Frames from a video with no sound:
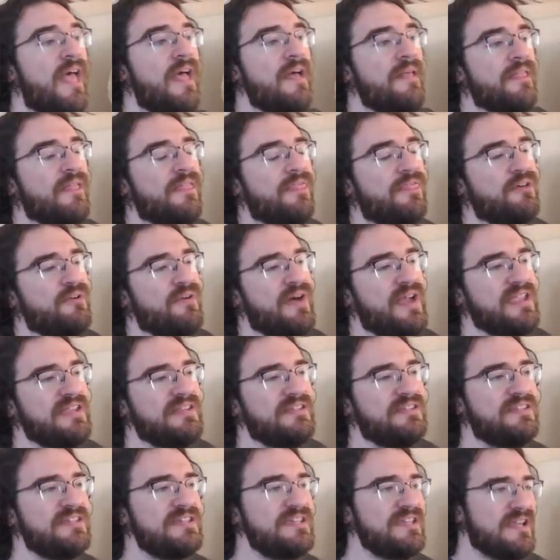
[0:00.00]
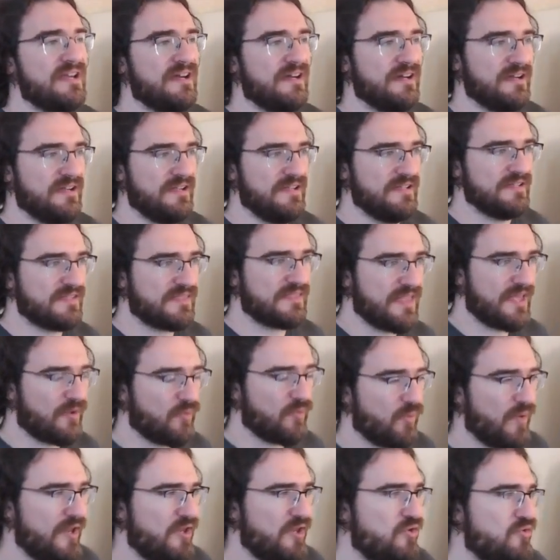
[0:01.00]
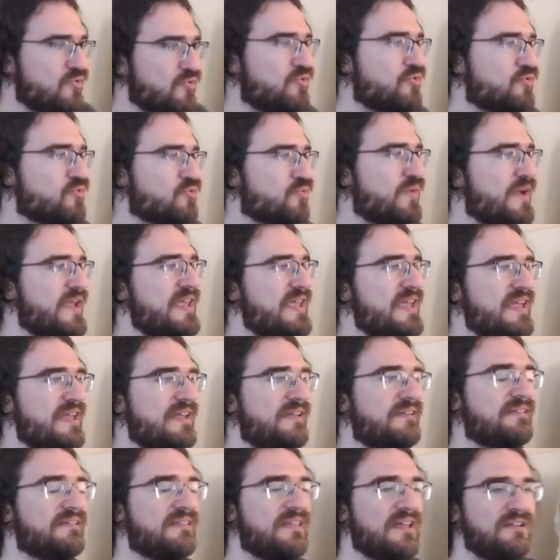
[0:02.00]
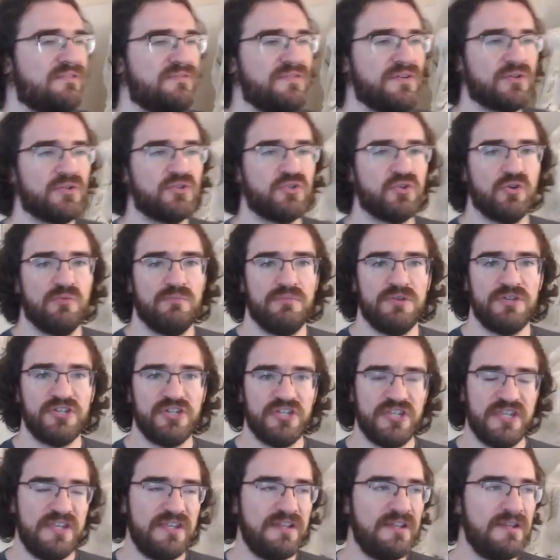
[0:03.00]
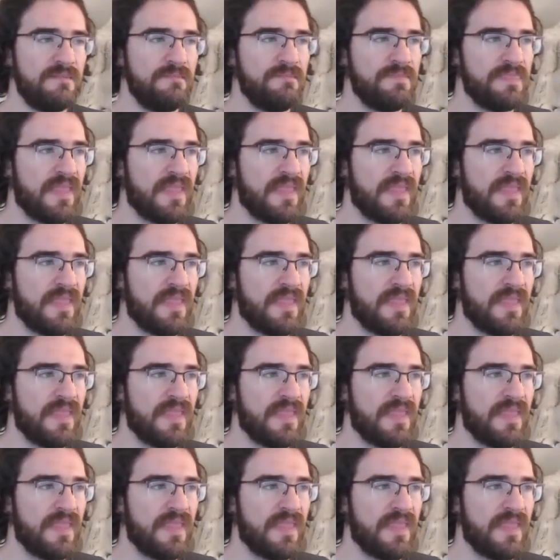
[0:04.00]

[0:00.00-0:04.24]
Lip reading: the idea is that when you create that virtual machine,